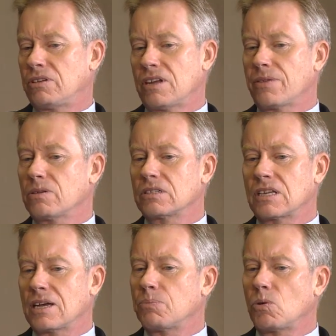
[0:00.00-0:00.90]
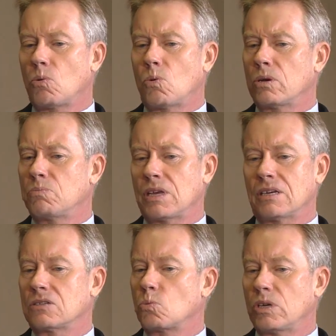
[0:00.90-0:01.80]
Another example would
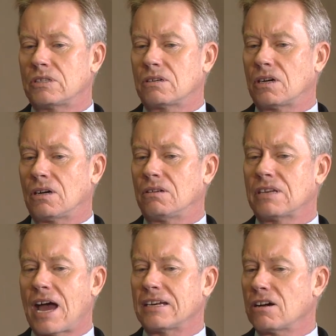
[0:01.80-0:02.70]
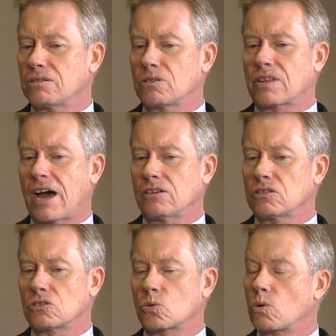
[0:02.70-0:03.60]
be is we did a
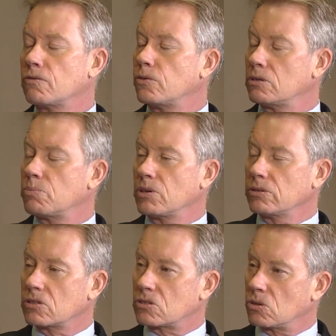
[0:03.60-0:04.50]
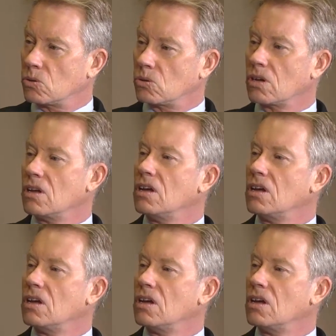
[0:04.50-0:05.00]
900,000 square foot build-a-suit